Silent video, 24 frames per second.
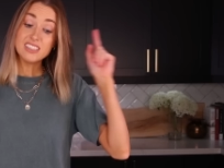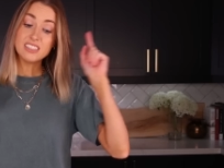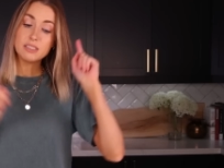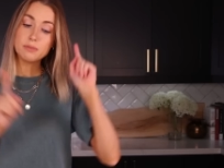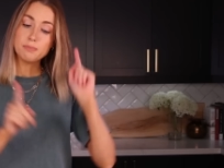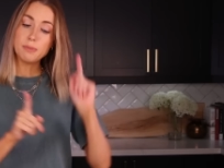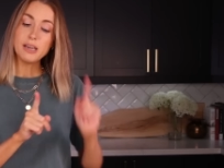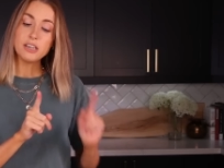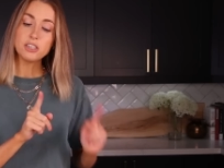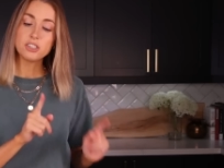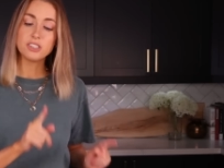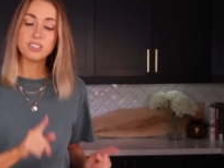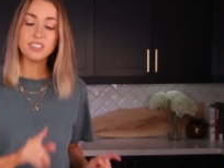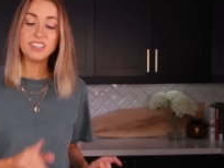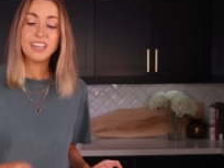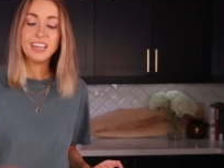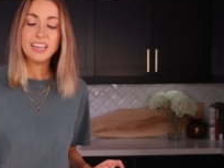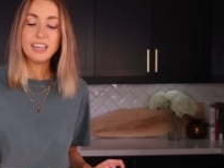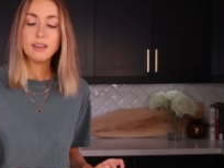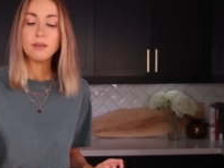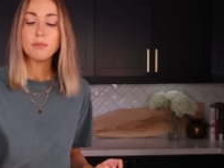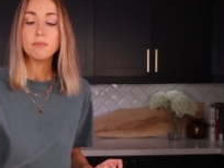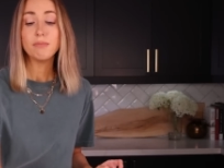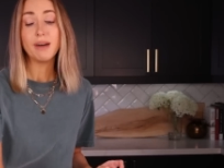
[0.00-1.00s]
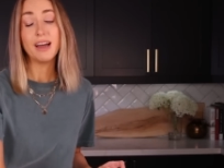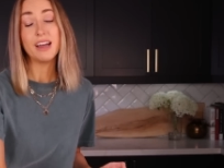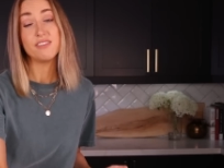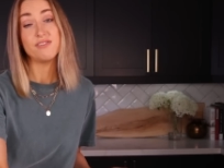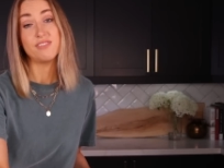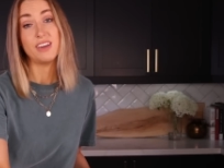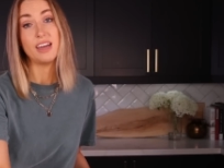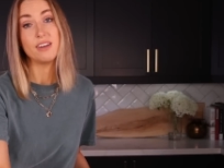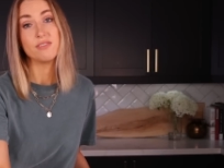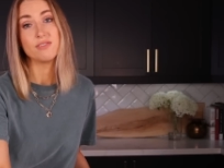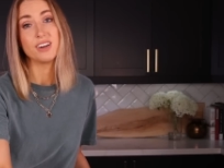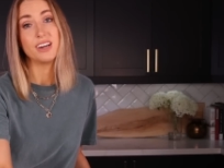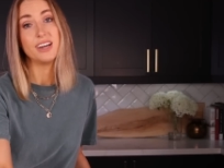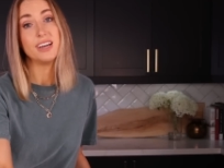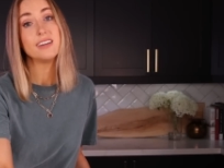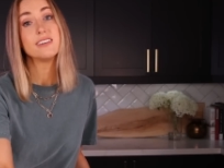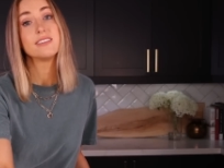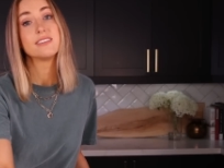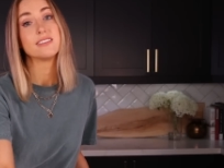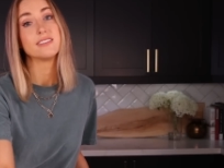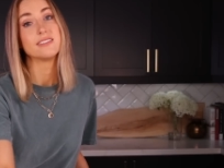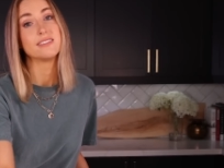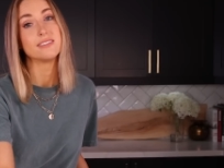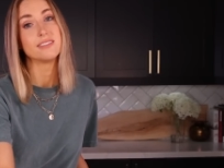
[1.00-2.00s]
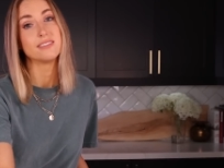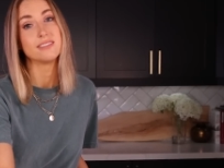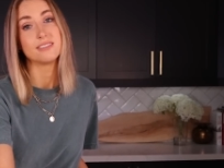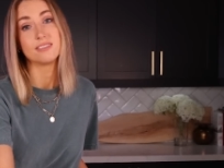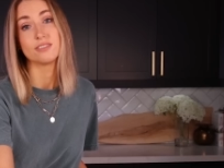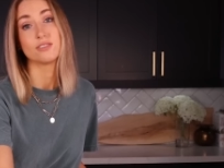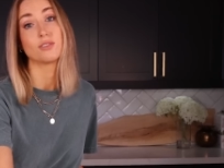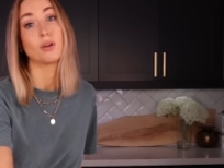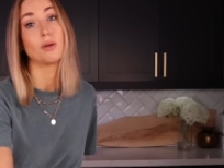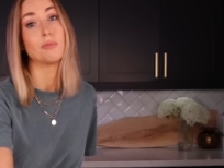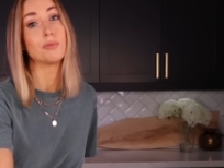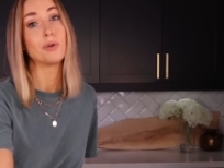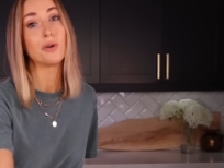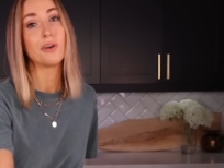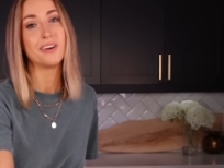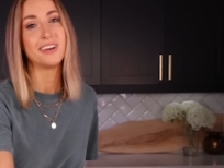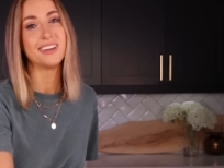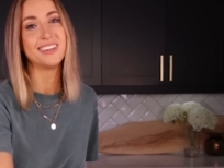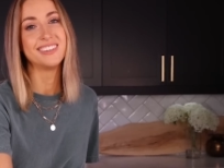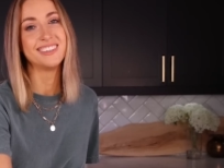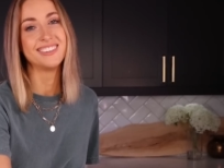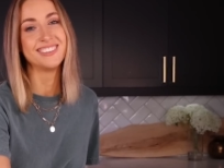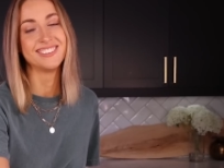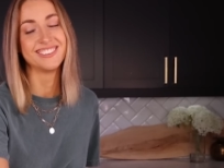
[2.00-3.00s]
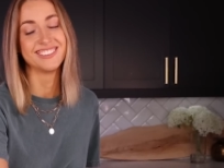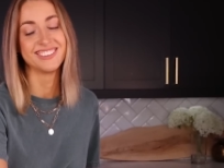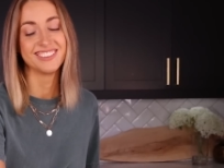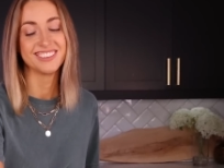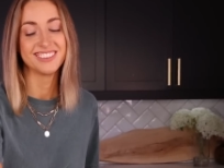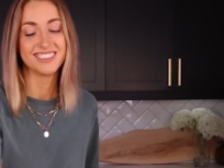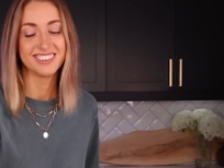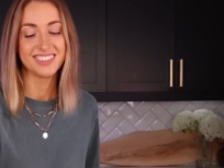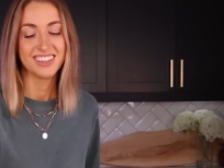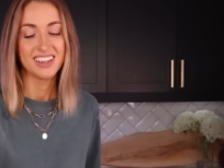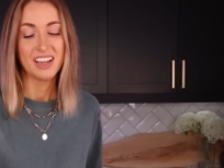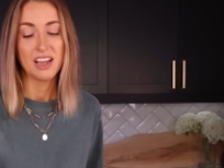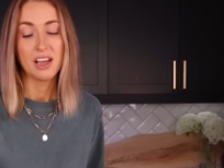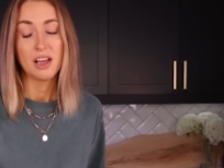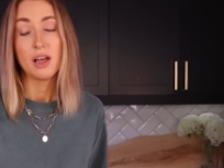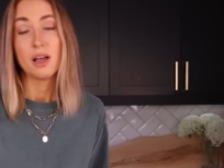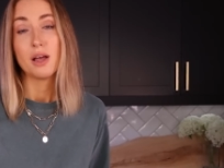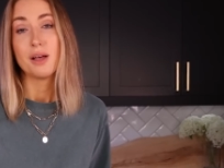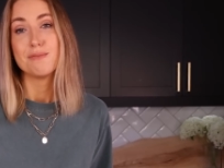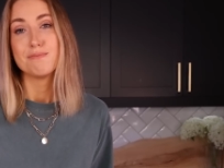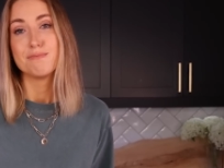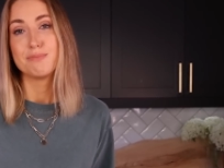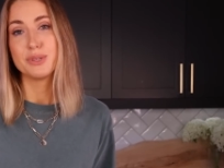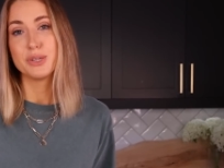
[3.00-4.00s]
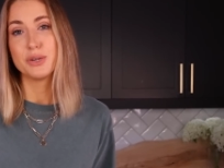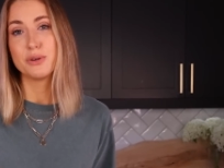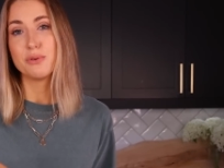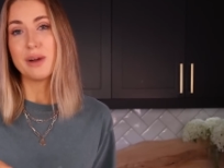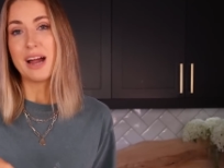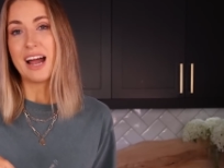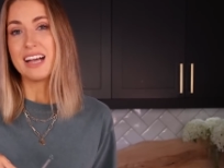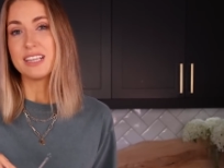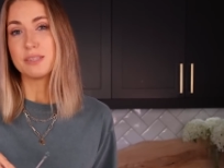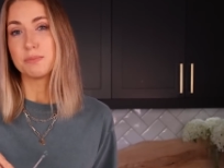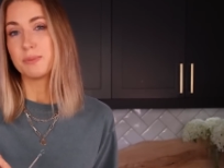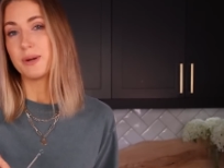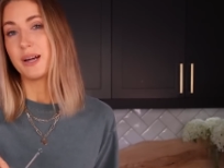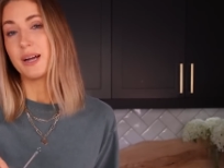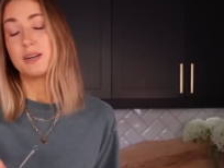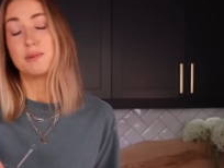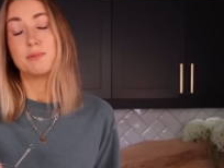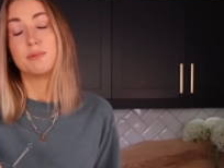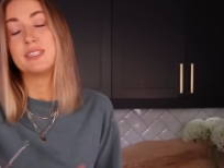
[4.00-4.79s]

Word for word: Especially my favorite, drumroll, blue raspberry.